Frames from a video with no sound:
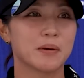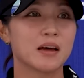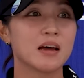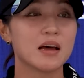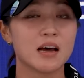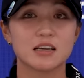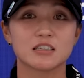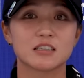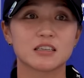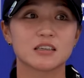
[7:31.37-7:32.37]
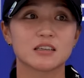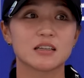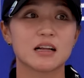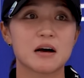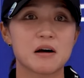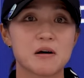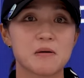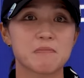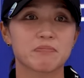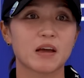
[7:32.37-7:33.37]
But I still,
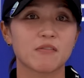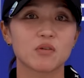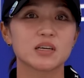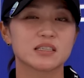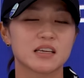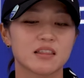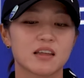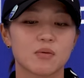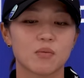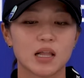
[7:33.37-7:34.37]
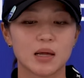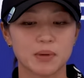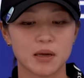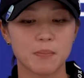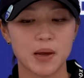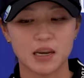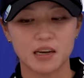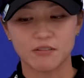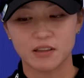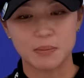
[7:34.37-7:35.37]
I've always said that while I'm
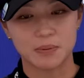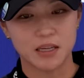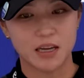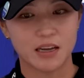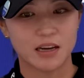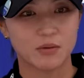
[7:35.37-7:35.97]
competitively playing,